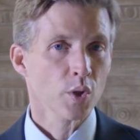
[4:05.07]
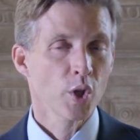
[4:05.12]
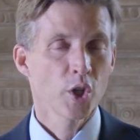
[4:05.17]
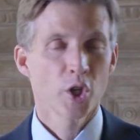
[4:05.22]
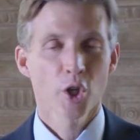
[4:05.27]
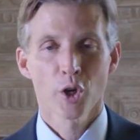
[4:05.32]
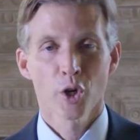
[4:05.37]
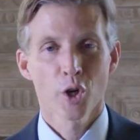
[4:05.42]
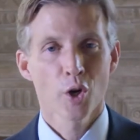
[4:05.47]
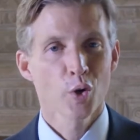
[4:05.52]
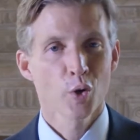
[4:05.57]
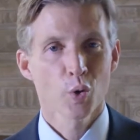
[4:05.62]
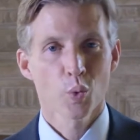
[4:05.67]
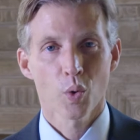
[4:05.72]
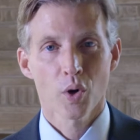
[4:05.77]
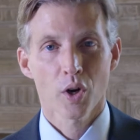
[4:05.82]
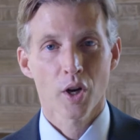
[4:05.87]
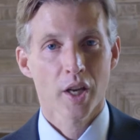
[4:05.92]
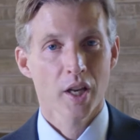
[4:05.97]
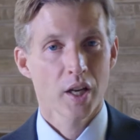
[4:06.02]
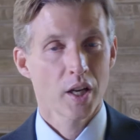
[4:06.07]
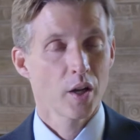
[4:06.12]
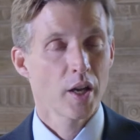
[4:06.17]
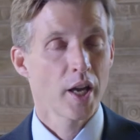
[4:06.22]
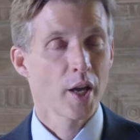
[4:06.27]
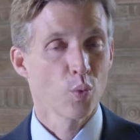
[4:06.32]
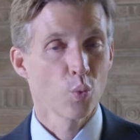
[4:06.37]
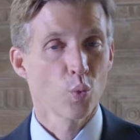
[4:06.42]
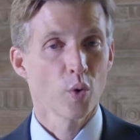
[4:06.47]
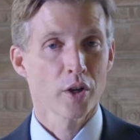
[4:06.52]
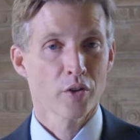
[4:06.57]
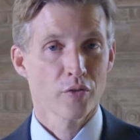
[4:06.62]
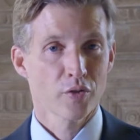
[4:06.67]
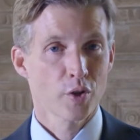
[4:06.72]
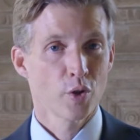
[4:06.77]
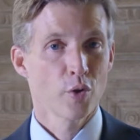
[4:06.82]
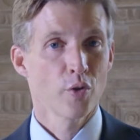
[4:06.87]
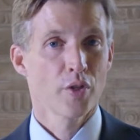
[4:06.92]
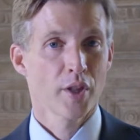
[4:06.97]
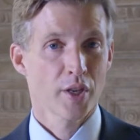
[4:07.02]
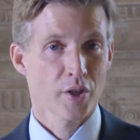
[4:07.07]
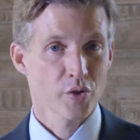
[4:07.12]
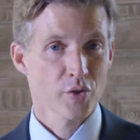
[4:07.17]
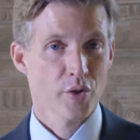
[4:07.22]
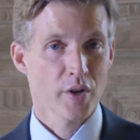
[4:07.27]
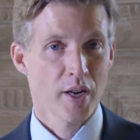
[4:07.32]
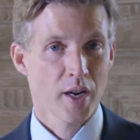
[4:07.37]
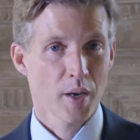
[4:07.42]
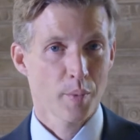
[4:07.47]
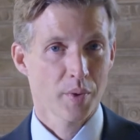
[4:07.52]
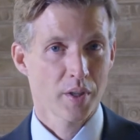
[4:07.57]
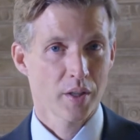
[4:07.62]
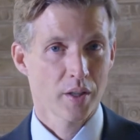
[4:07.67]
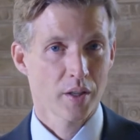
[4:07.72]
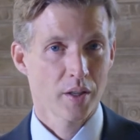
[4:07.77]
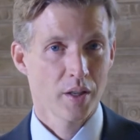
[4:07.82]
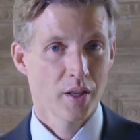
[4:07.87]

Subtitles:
you go to work and one of two things are happening.